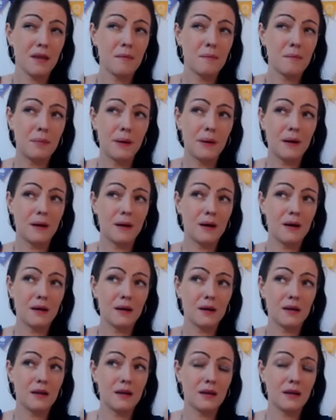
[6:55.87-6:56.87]
But
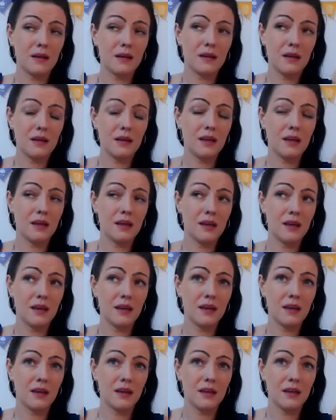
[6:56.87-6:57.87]

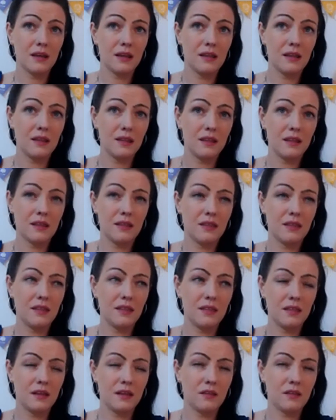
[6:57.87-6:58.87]

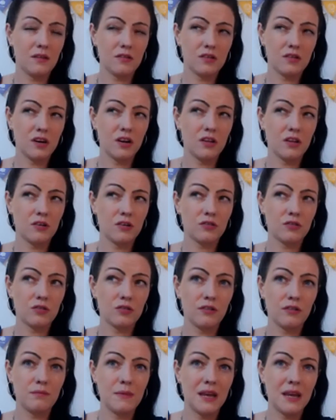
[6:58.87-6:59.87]
there's another sort
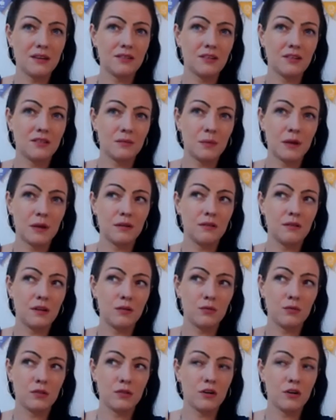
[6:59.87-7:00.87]
of message about,
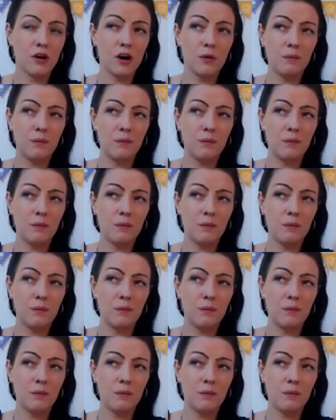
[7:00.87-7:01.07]
there are